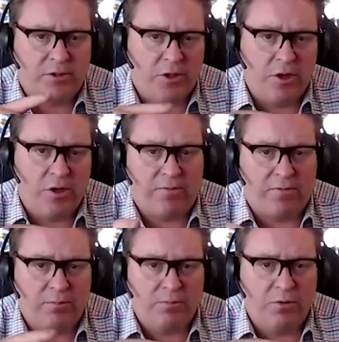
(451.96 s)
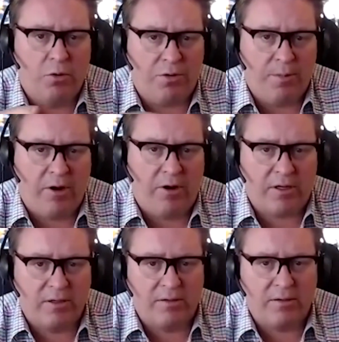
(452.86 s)
turned from North
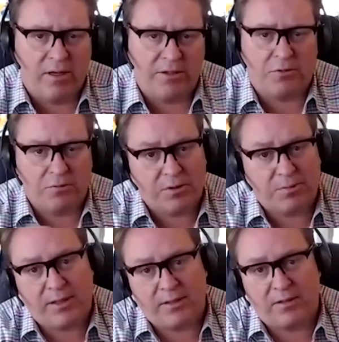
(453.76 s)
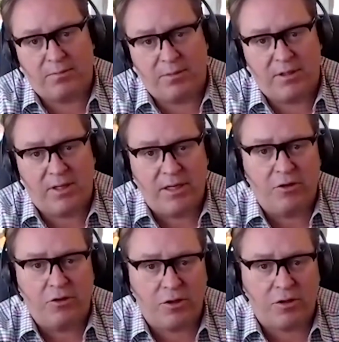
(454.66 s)
American electrical specs to be
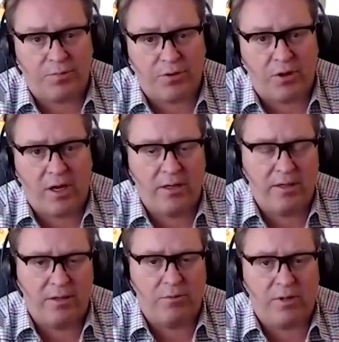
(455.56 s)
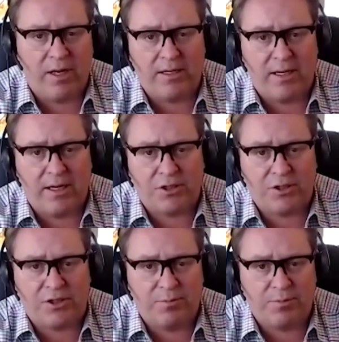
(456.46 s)
EU compliant. It'll then get
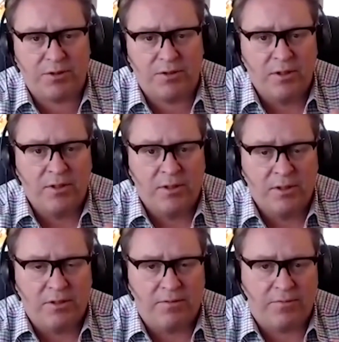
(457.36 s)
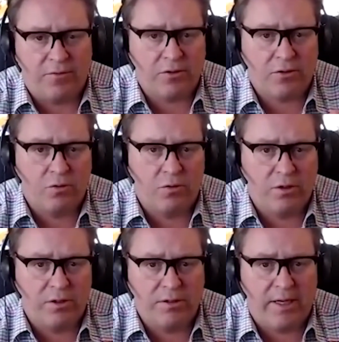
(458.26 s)
shipped in the first
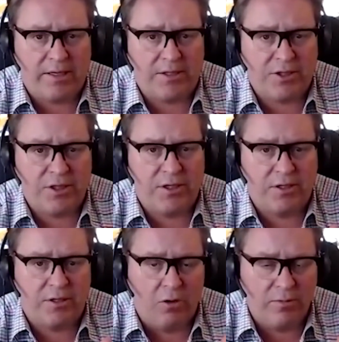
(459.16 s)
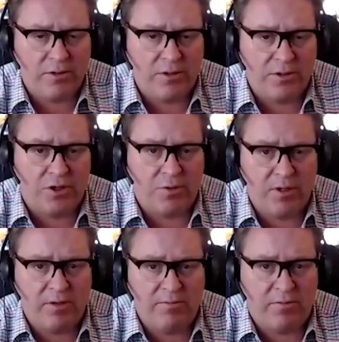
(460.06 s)
quarter next year over to
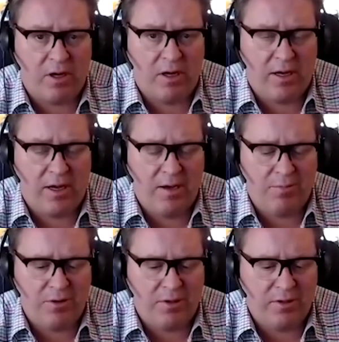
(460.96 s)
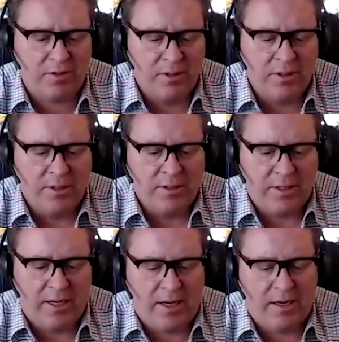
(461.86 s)
Germany via Hamburg
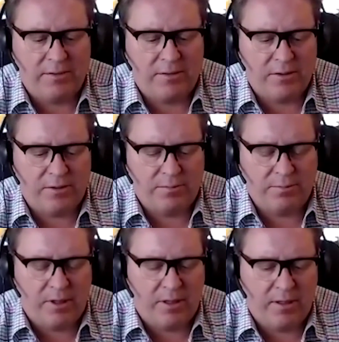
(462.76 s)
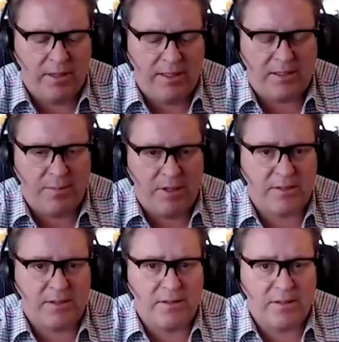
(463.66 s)
down to
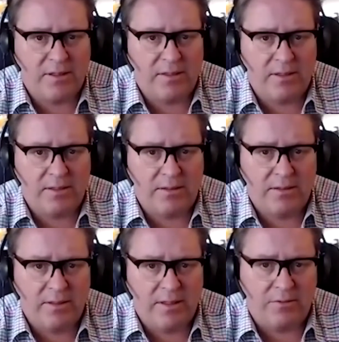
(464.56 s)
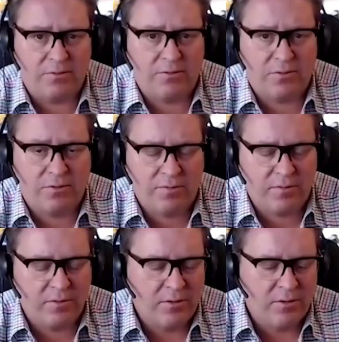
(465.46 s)
SMS near Dusseldorf.